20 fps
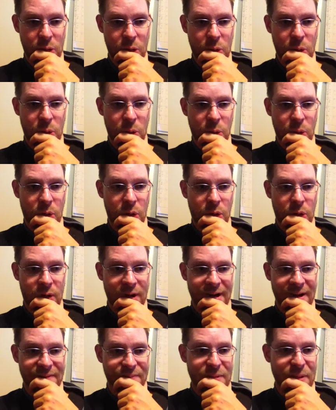or
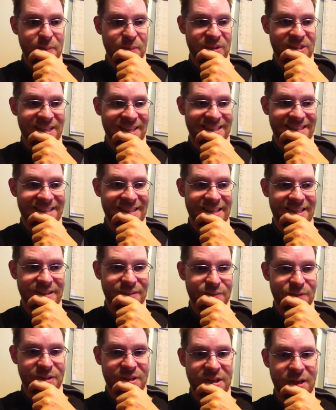I have people testing at
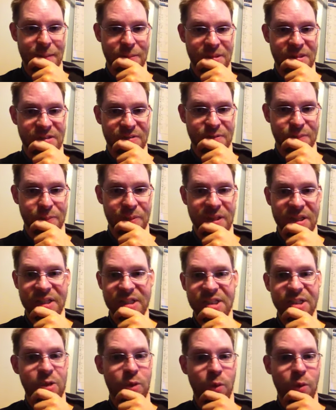different times in different places,